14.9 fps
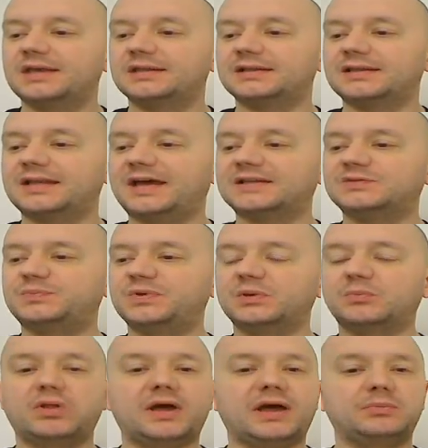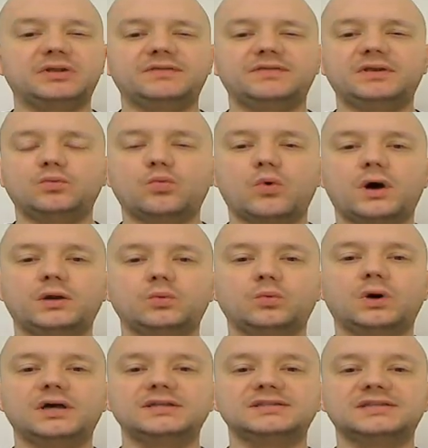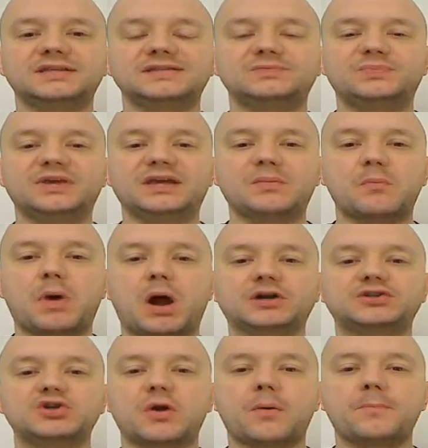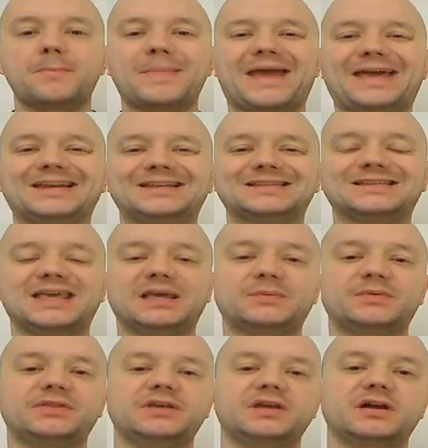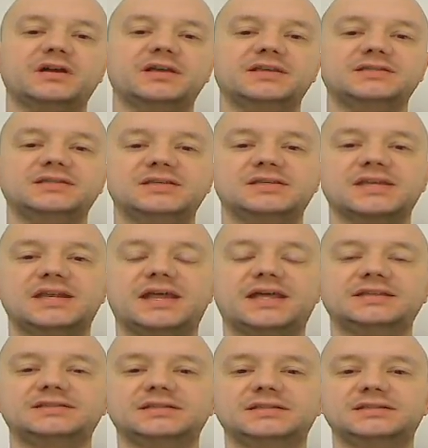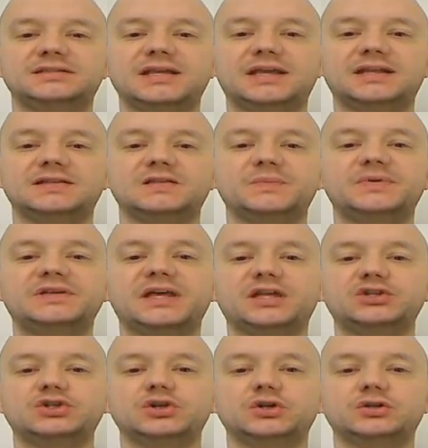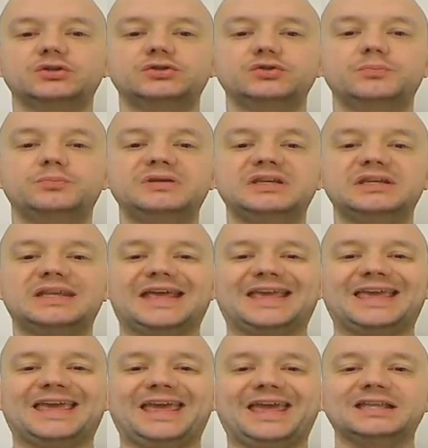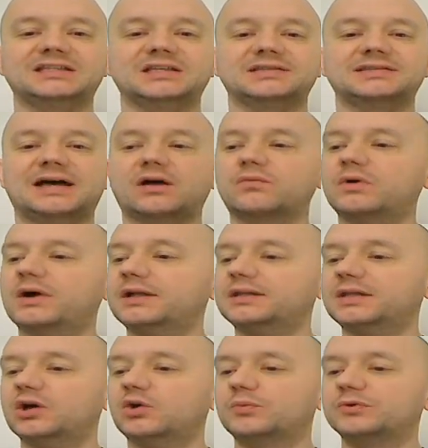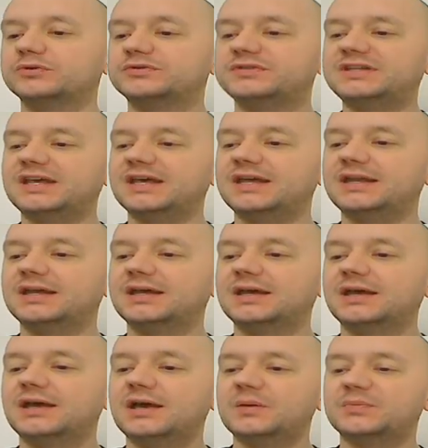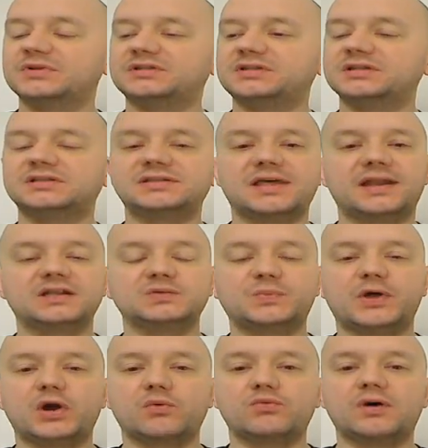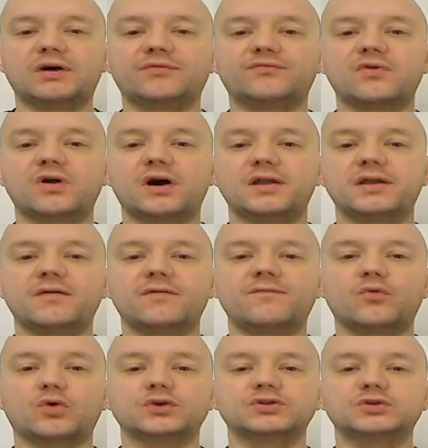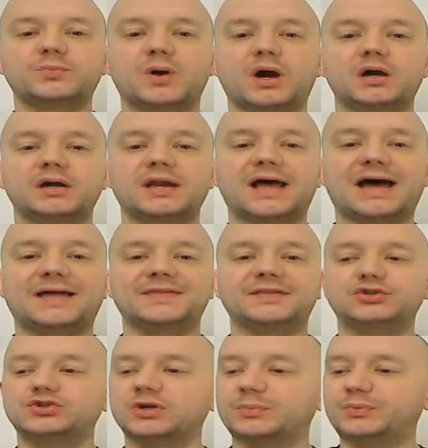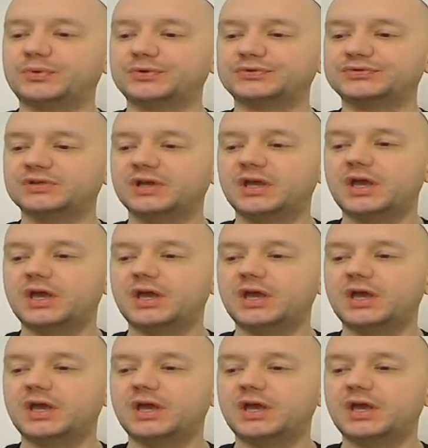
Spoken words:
The last big play I believe he won was his big March Madness game of the year, as he said NC State had the potential to beat Kansas outright, and they almost did. But since then, it's been a rough run for Spartan on the triples.